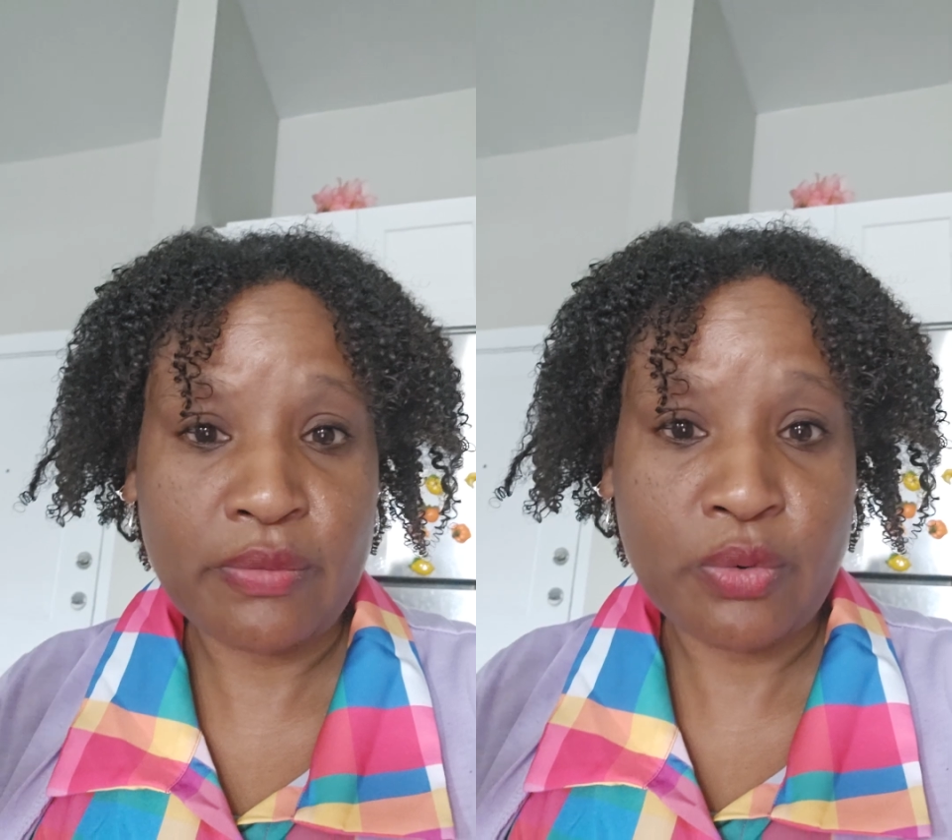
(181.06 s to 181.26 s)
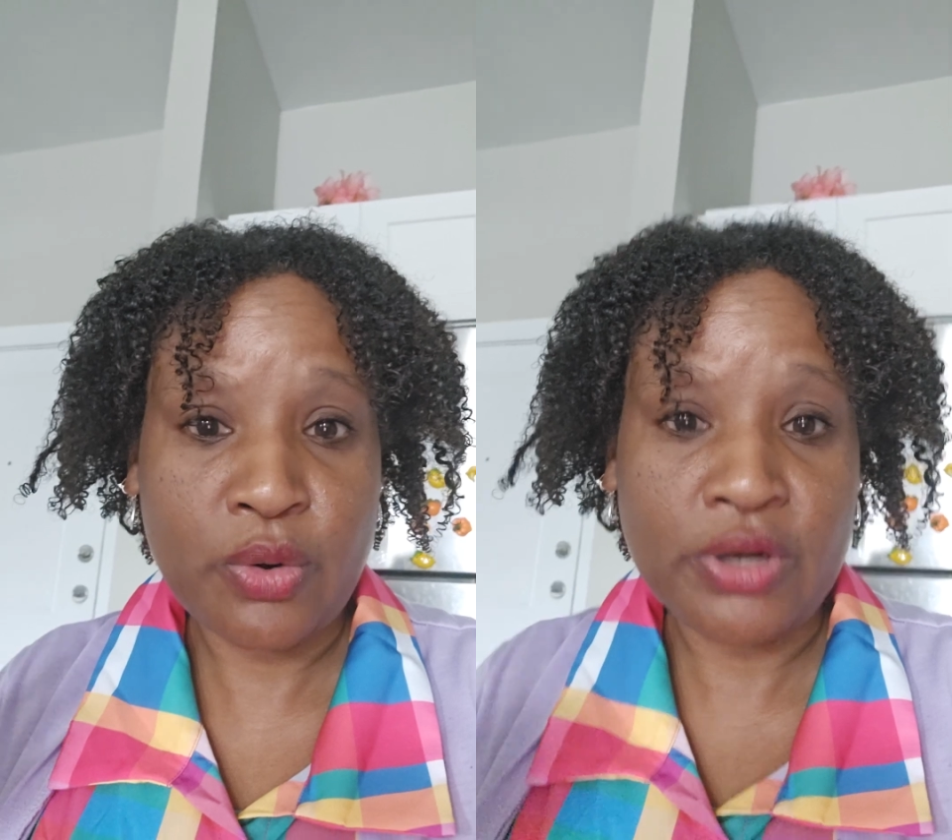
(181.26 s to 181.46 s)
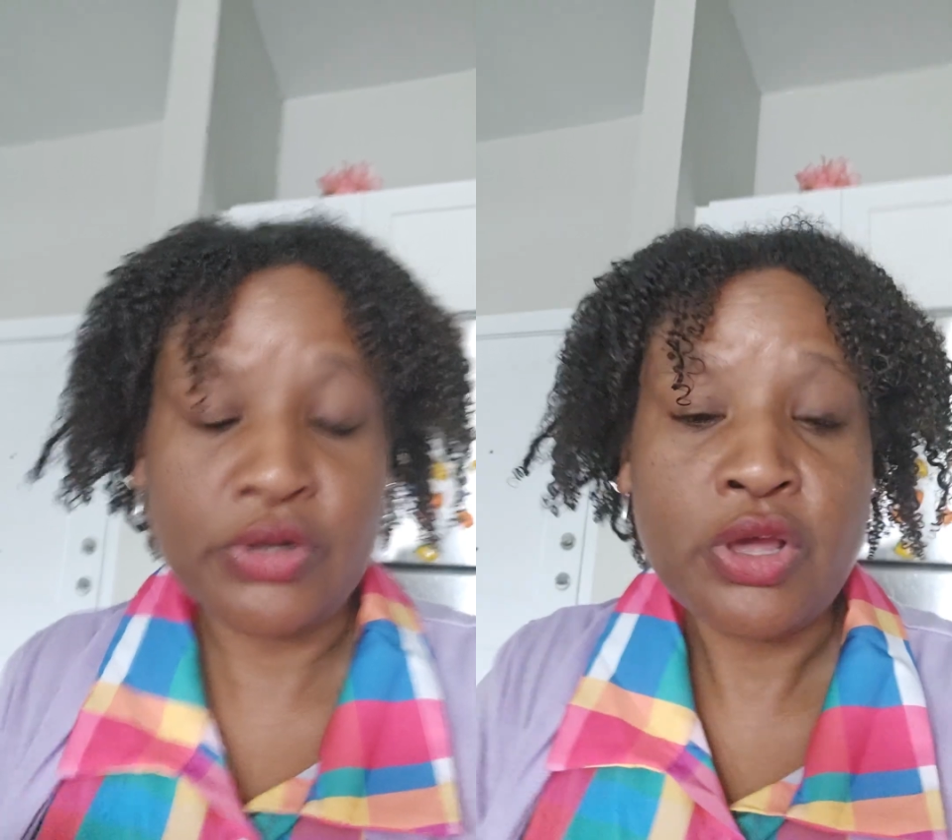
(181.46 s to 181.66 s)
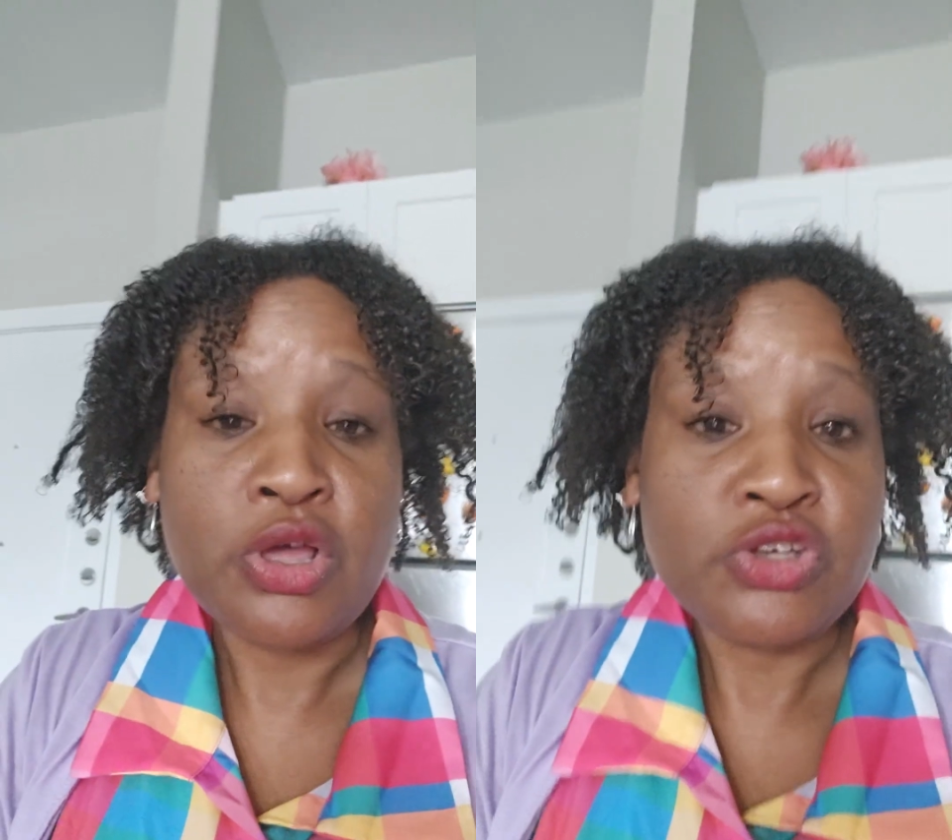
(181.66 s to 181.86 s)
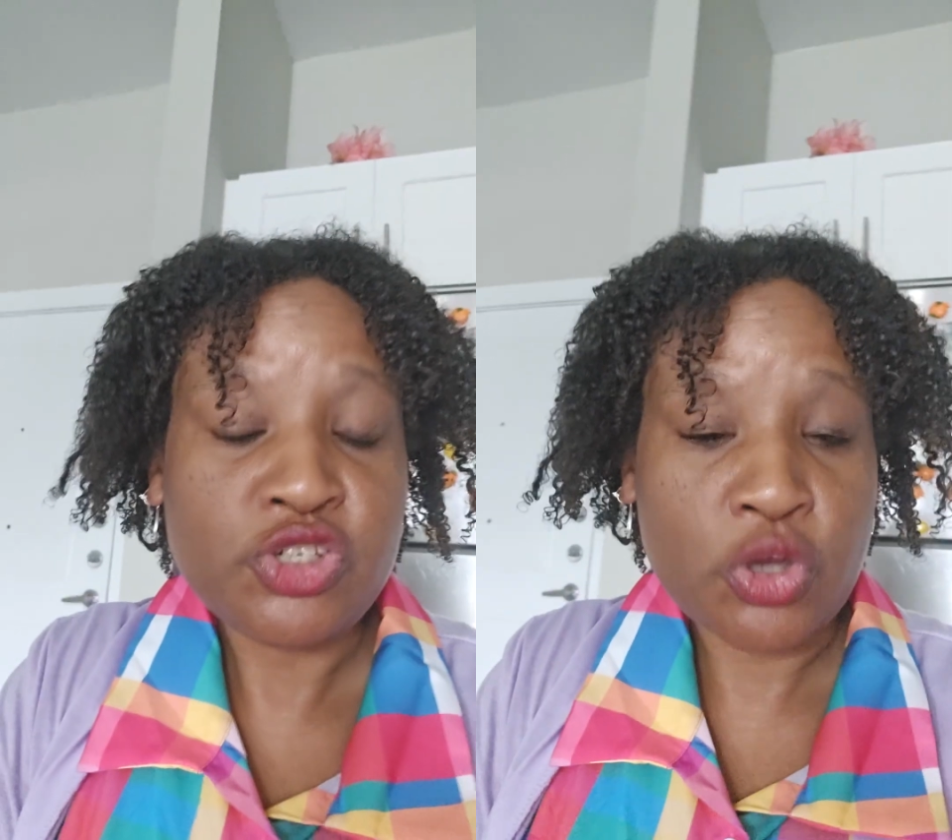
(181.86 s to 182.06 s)
important.
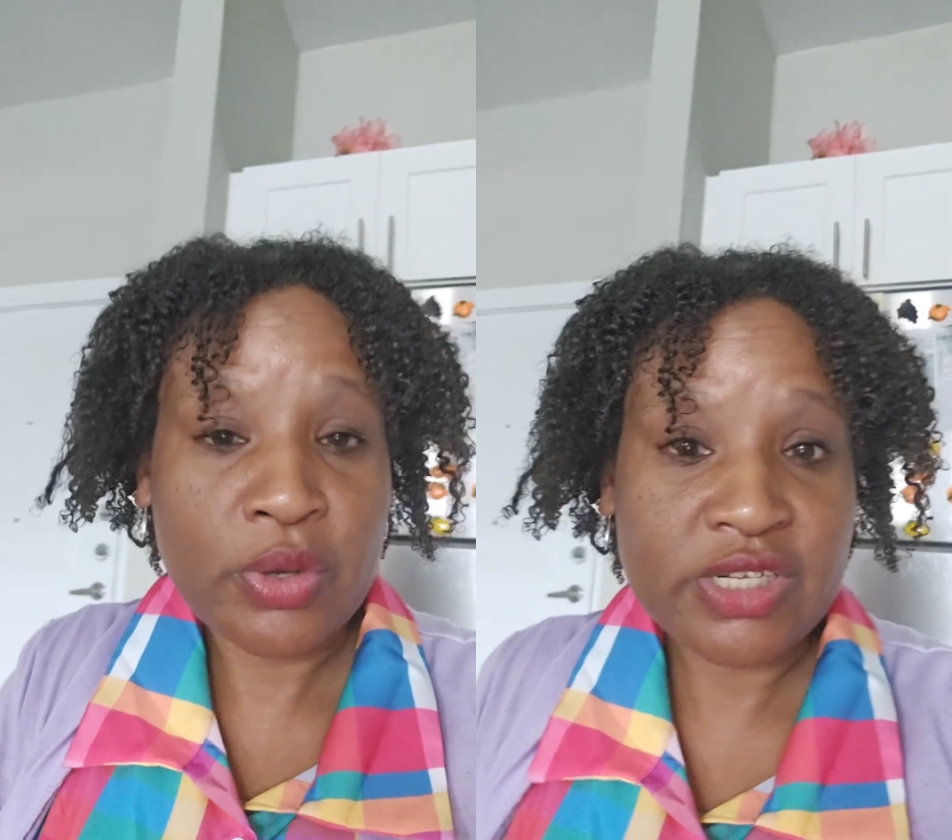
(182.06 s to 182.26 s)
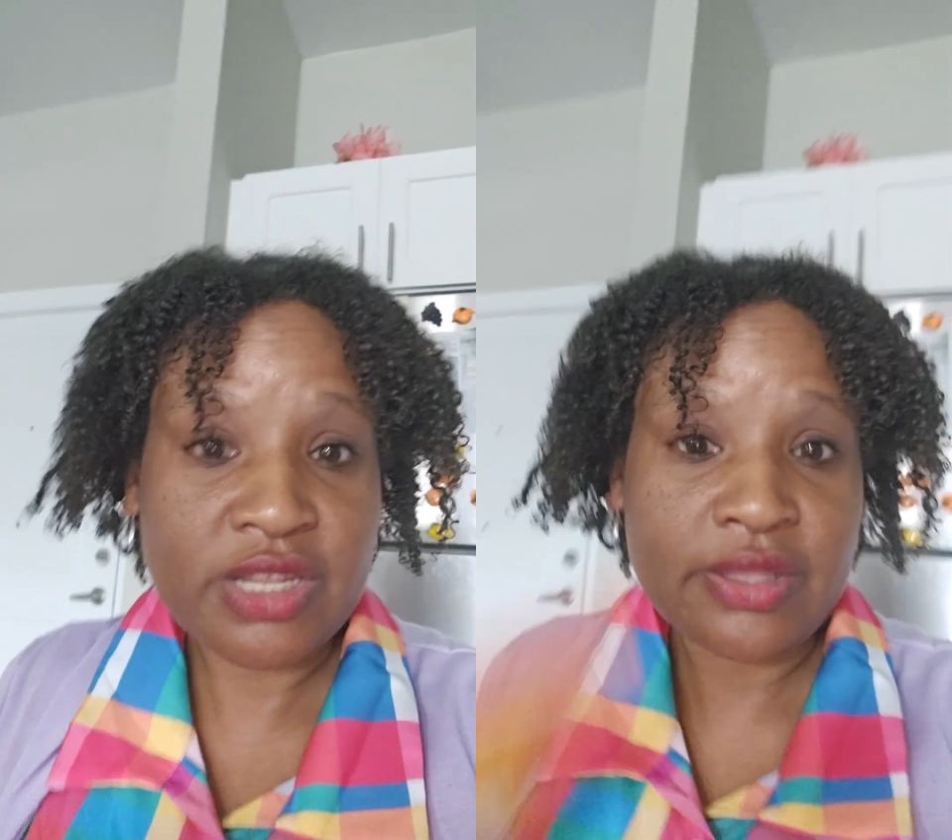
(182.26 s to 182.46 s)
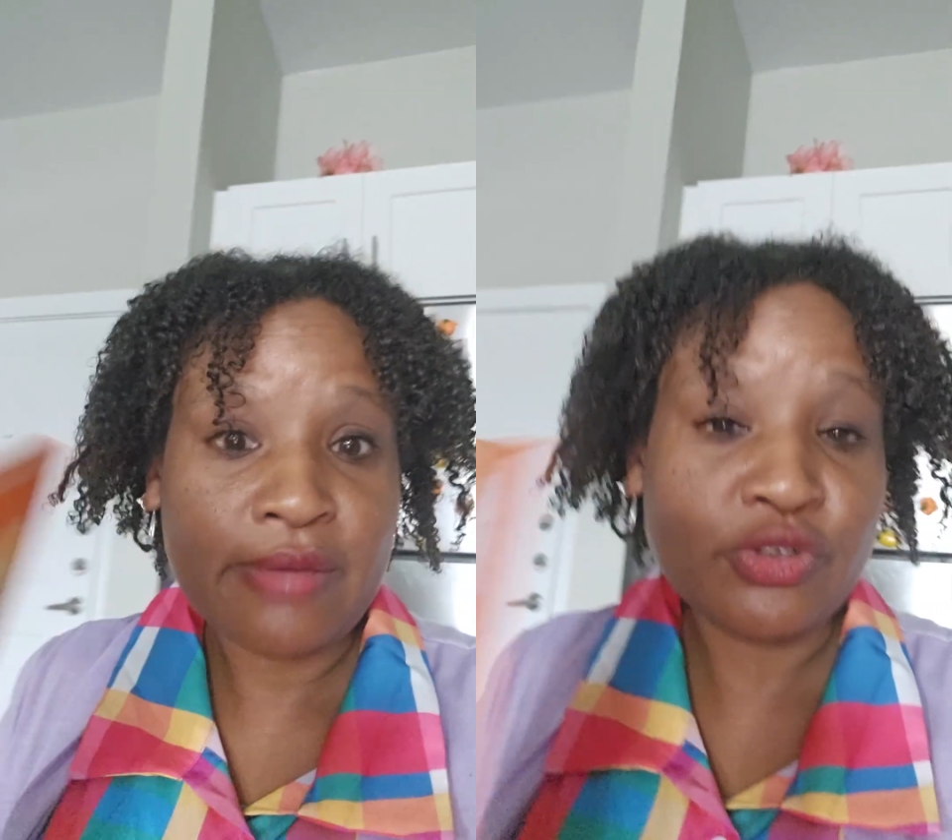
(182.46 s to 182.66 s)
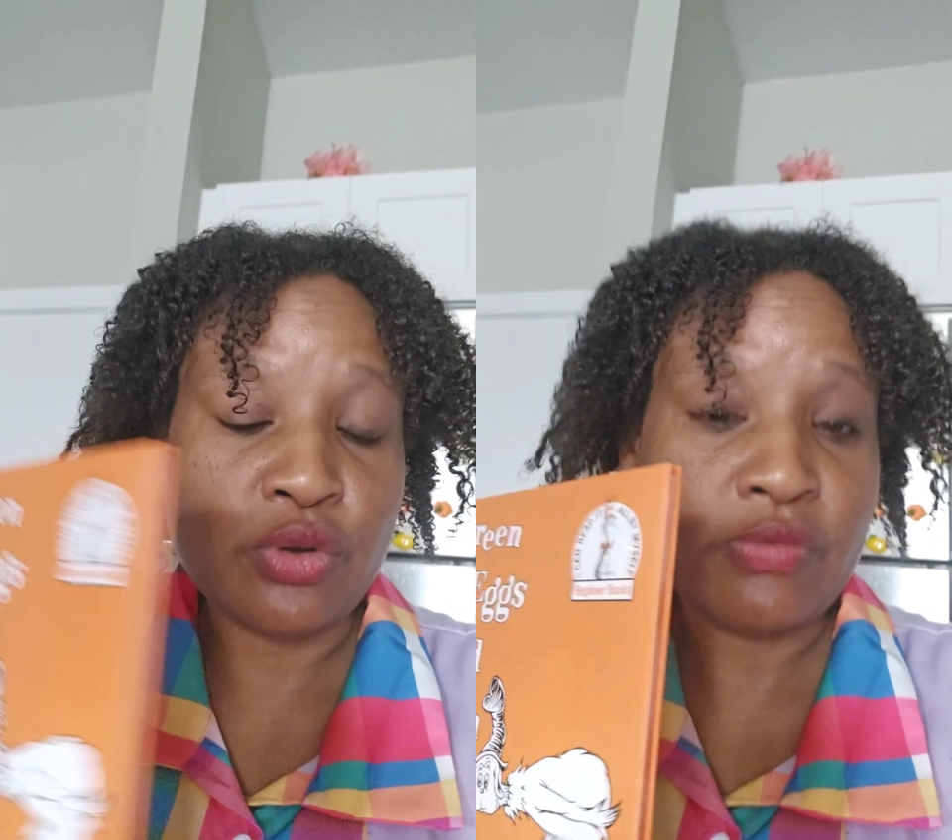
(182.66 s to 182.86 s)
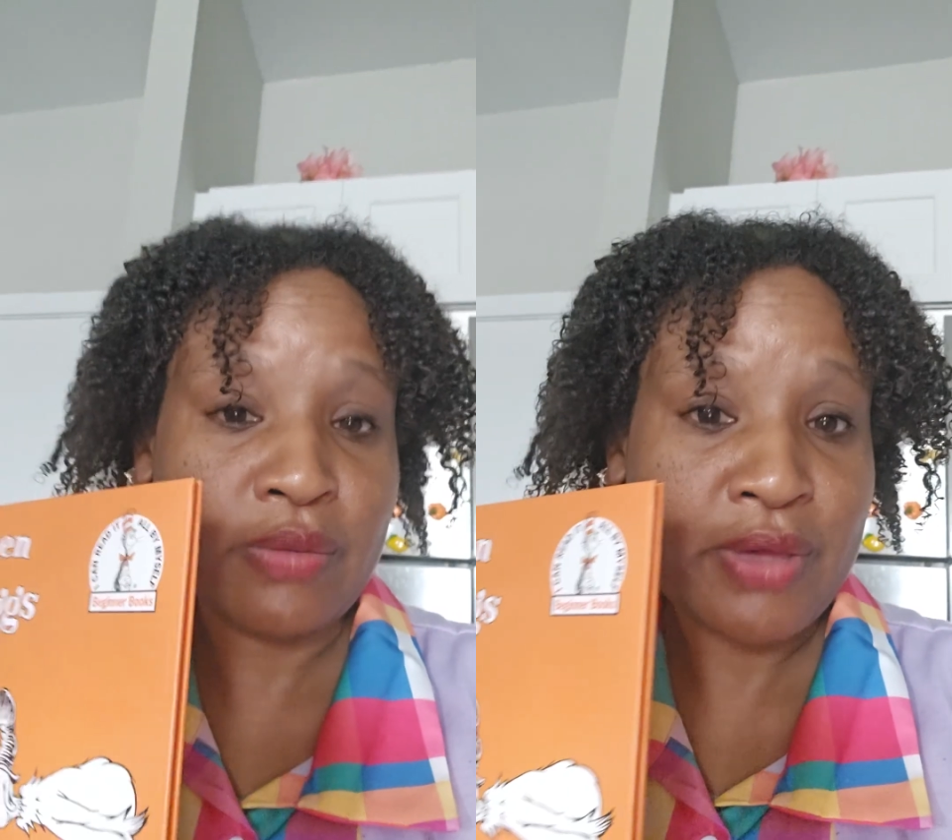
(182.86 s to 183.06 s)
Show it to them, show
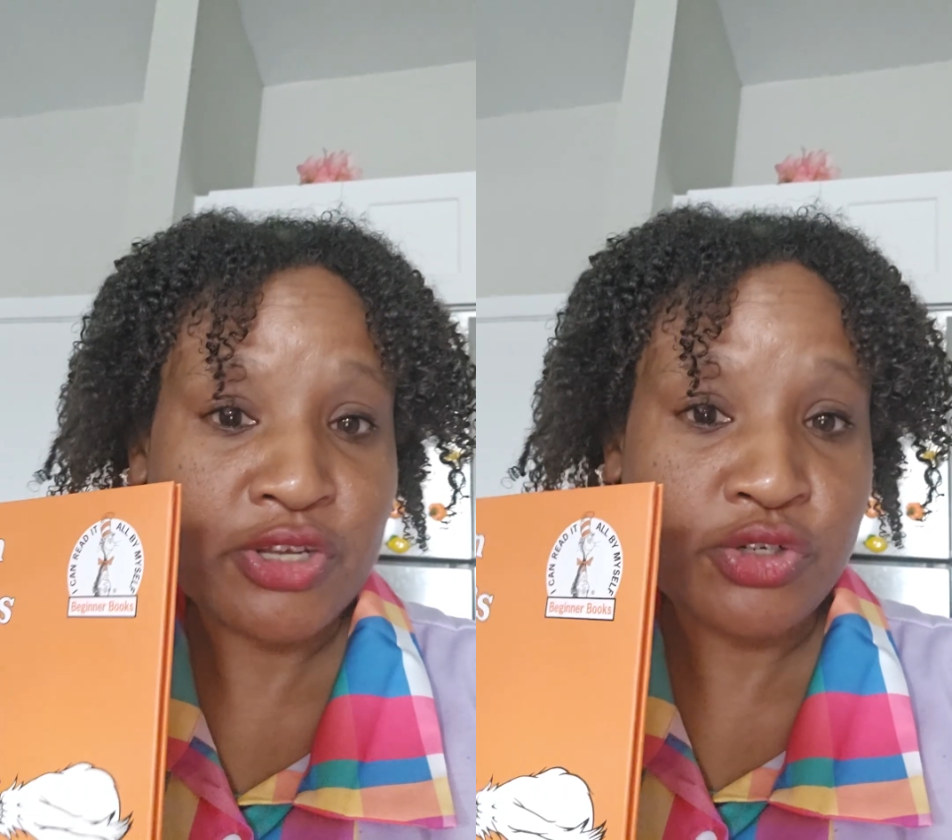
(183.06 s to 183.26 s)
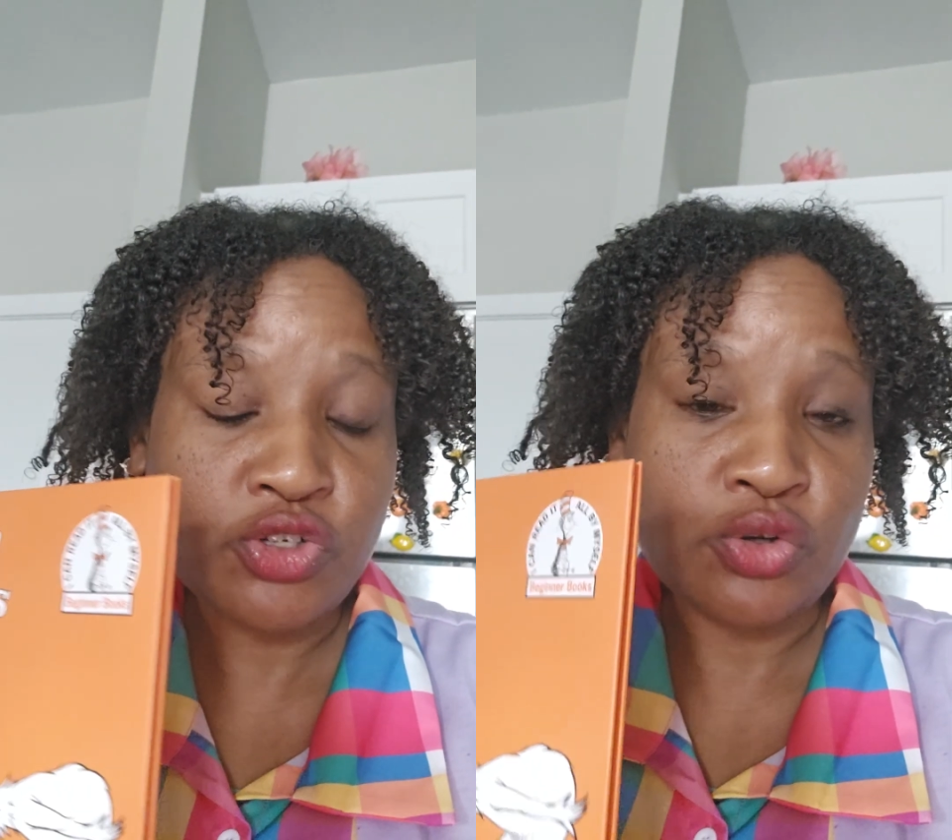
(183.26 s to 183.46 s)
them the pictures,